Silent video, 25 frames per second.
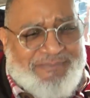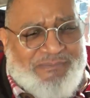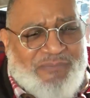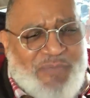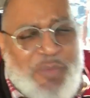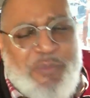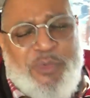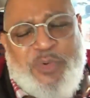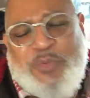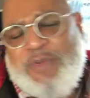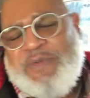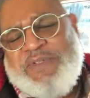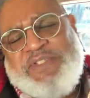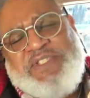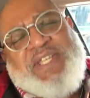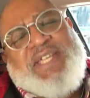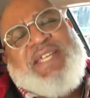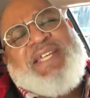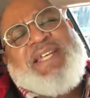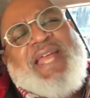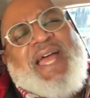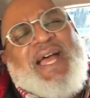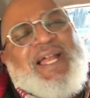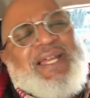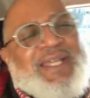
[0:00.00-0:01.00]
but we were
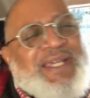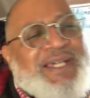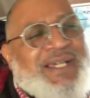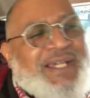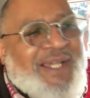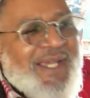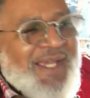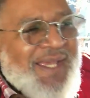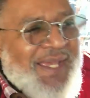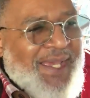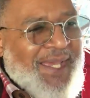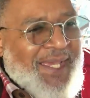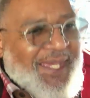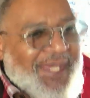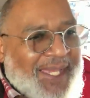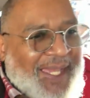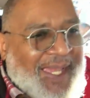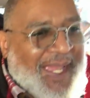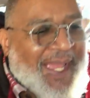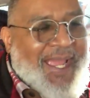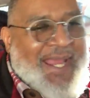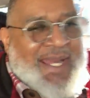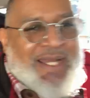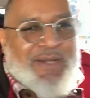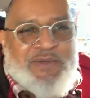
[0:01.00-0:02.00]
staying down here
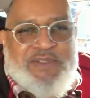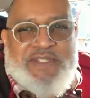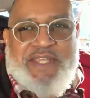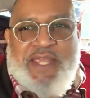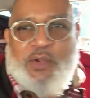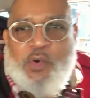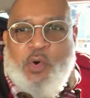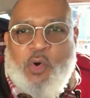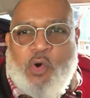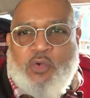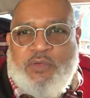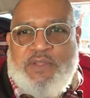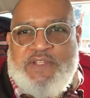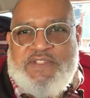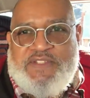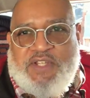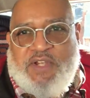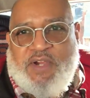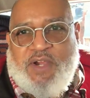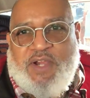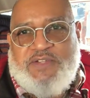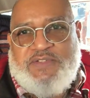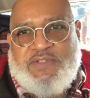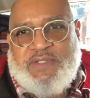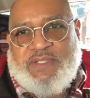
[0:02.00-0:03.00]
and it was like all these
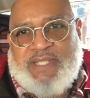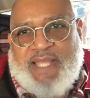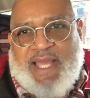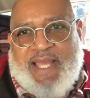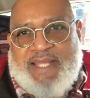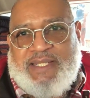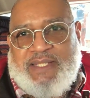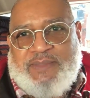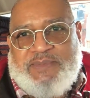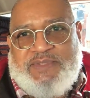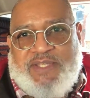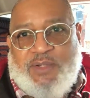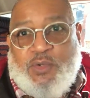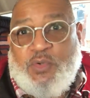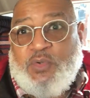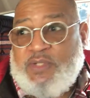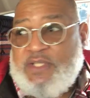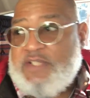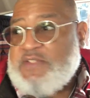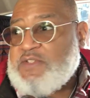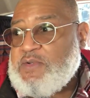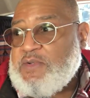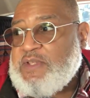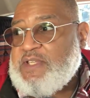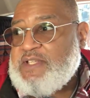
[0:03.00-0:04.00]
cars are lined up so oh
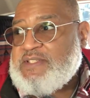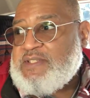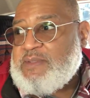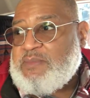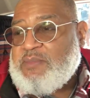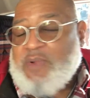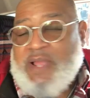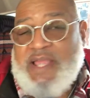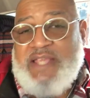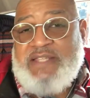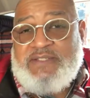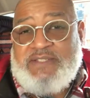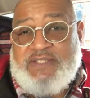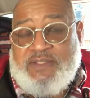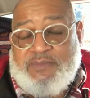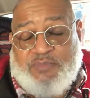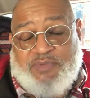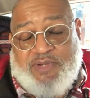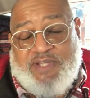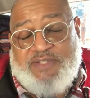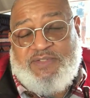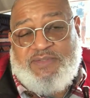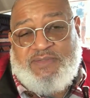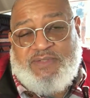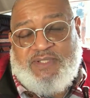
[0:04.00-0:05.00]
let's go get some price a
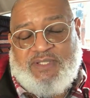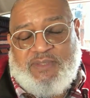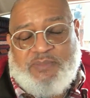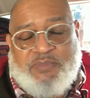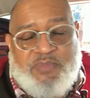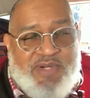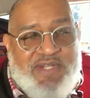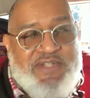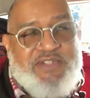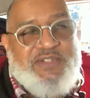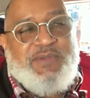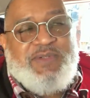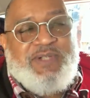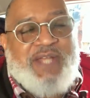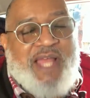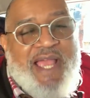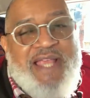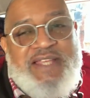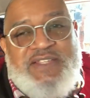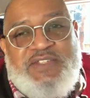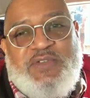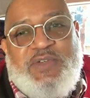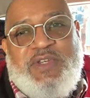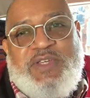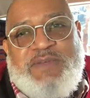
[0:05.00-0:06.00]
pretzel, a pretzel and
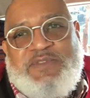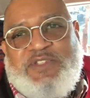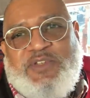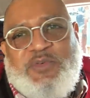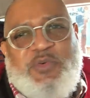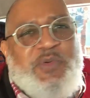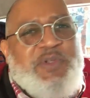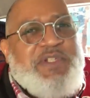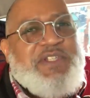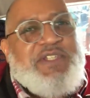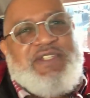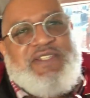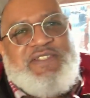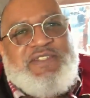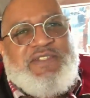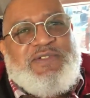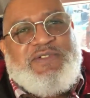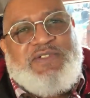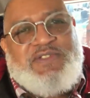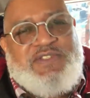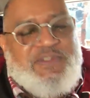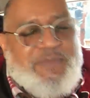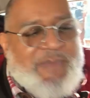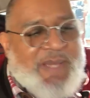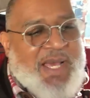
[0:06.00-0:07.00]
ice cream so we went to this little
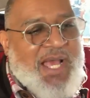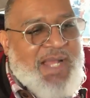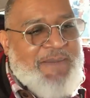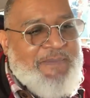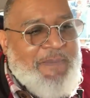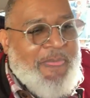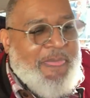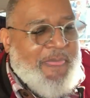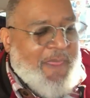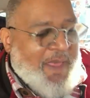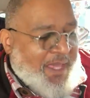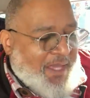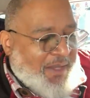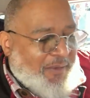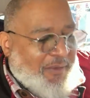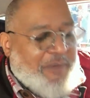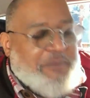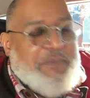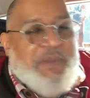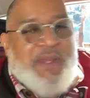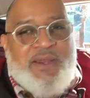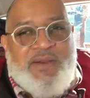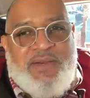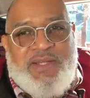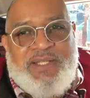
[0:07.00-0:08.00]
spot
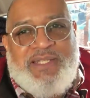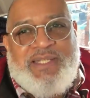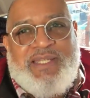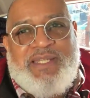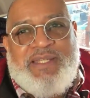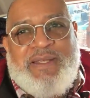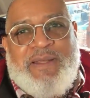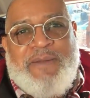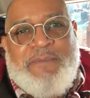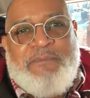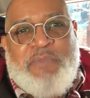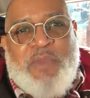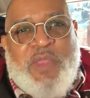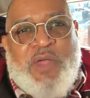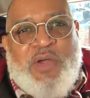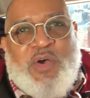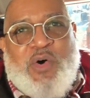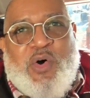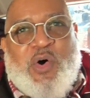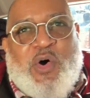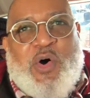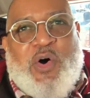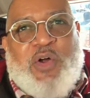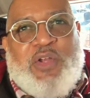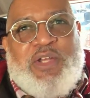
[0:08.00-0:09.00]
apparently
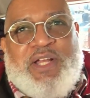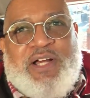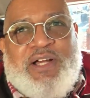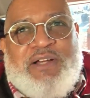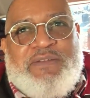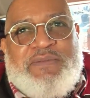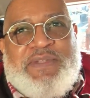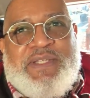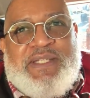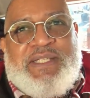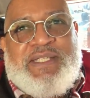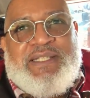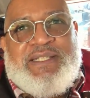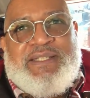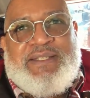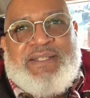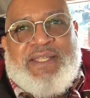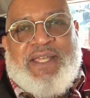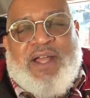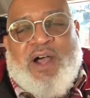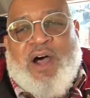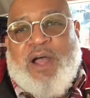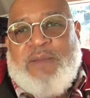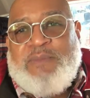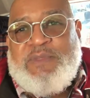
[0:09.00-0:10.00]
all of the the
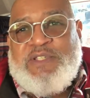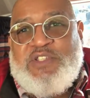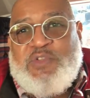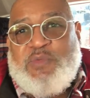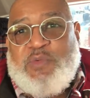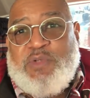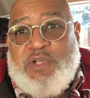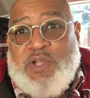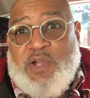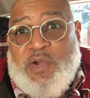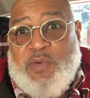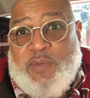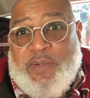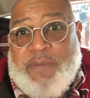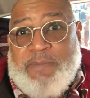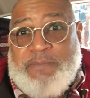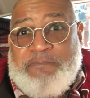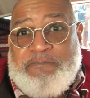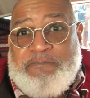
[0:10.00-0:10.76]
amish were going